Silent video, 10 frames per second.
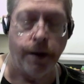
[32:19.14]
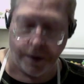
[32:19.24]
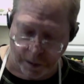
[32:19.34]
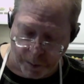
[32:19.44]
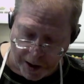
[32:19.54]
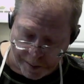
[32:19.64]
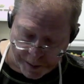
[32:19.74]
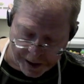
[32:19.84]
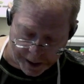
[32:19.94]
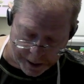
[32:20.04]
no problem,
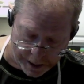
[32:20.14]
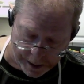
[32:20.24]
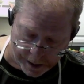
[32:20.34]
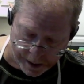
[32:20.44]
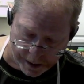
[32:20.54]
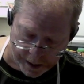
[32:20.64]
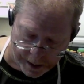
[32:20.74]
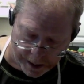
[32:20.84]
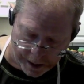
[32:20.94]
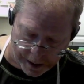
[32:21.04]
Tink.
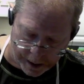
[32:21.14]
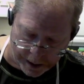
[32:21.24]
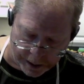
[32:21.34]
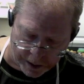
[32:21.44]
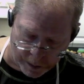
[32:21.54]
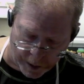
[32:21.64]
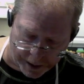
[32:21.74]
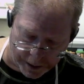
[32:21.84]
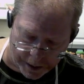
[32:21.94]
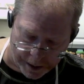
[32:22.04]
Get some
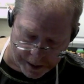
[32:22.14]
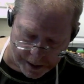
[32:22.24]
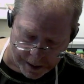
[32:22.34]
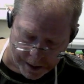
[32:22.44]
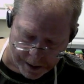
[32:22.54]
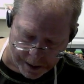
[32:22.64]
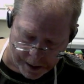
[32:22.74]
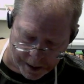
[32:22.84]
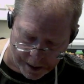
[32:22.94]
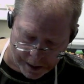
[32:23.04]
rest.
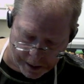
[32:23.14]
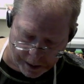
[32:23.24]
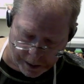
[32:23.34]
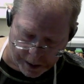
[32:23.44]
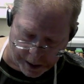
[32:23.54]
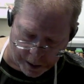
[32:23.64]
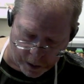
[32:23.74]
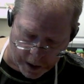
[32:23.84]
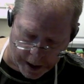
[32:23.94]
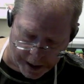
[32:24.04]
You did a
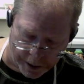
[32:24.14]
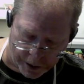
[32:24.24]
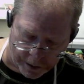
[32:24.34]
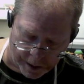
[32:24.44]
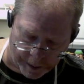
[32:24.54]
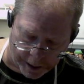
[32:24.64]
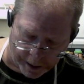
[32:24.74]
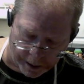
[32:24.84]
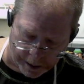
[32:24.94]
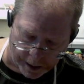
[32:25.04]
great stream
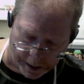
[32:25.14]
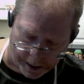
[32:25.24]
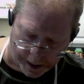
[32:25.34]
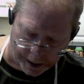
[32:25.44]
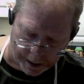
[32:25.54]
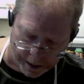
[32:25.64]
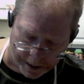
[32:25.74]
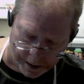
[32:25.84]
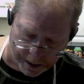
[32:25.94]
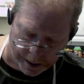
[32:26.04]
there the other day.
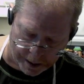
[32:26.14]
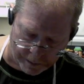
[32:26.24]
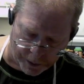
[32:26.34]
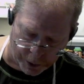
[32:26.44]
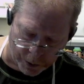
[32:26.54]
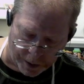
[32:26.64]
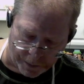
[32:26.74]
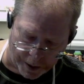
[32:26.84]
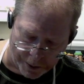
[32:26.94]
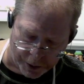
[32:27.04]
First
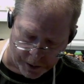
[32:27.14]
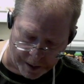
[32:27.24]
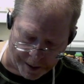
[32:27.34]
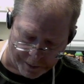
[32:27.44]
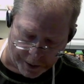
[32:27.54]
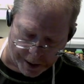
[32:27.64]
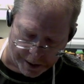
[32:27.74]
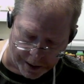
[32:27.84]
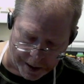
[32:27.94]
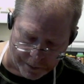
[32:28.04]
24-hour stream I tried to
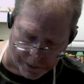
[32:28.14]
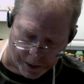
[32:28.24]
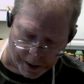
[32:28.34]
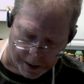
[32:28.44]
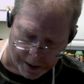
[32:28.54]
stay up for.